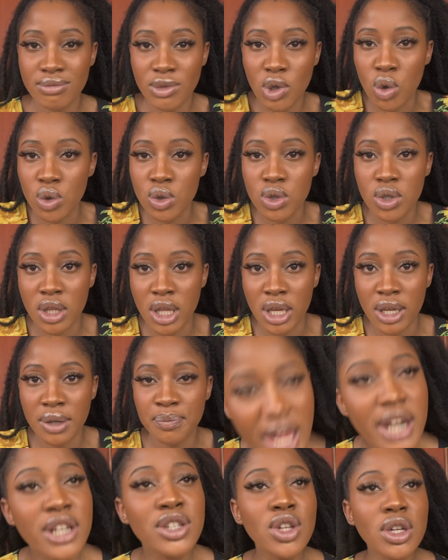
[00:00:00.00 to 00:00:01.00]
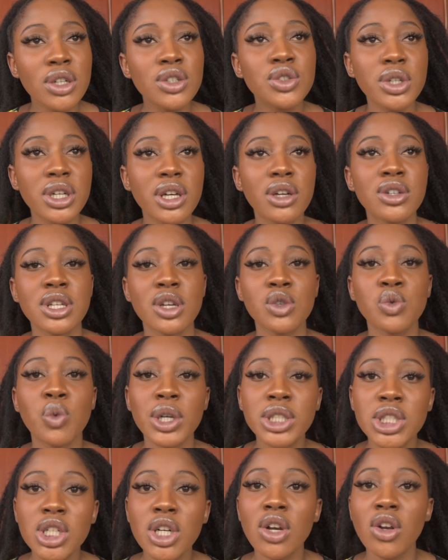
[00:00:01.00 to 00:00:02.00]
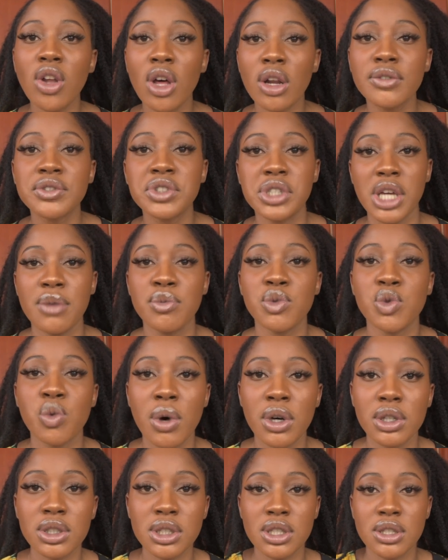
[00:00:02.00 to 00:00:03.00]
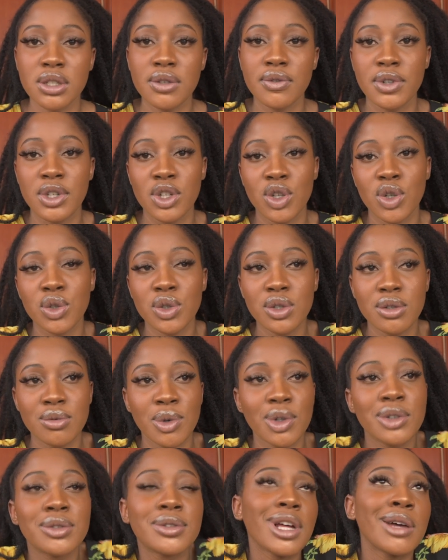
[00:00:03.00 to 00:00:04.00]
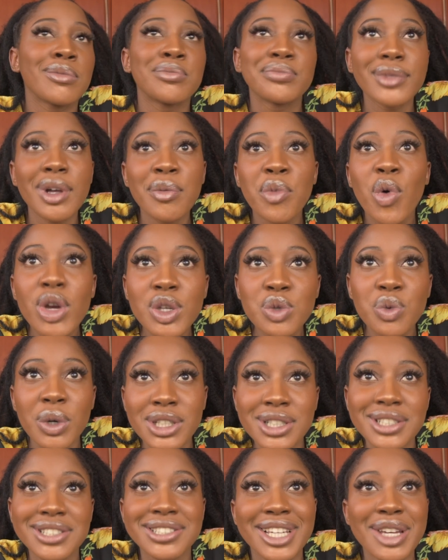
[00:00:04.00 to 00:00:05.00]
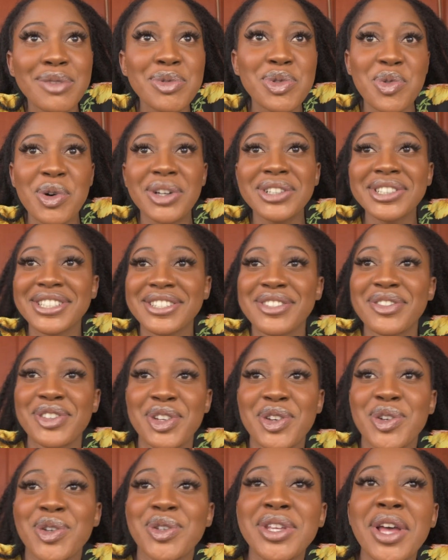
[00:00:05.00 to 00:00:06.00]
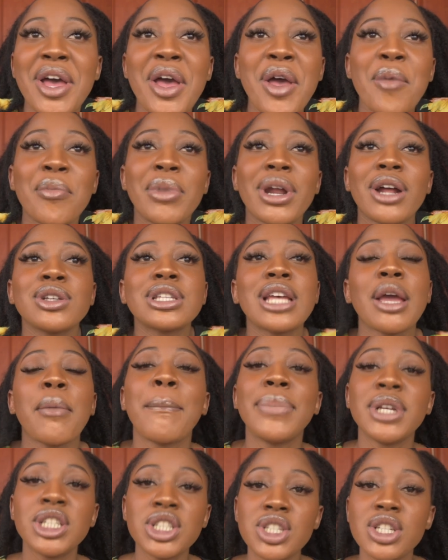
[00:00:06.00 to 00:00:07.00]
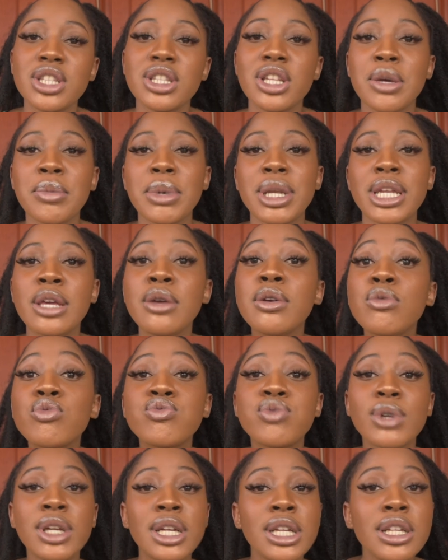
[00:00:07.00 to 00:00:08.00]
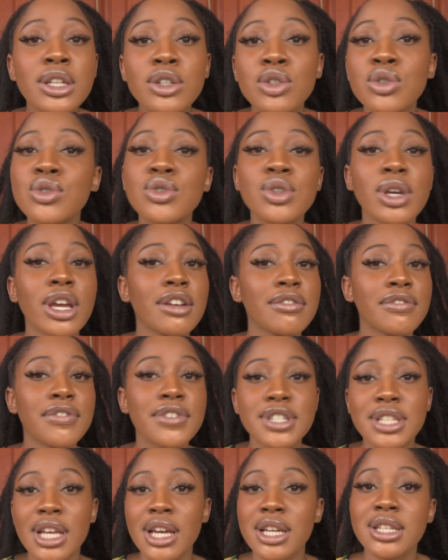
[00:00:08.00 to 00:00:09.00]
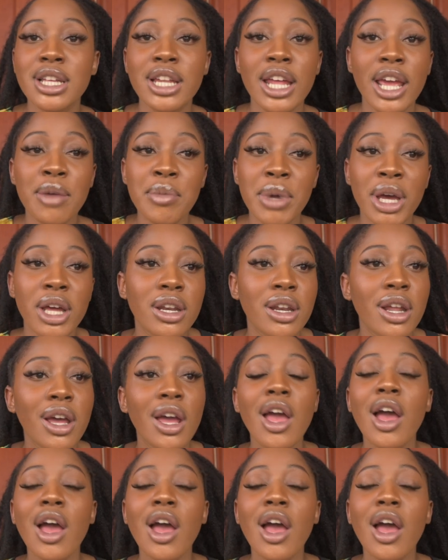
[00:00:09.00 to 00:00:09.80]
close to there. And I started doing it because I was watching a lot of James Walsh's videos. Well, I'm always watching James Walsh's videos, but I was like binging them, and he really used to emphasize that, hey man,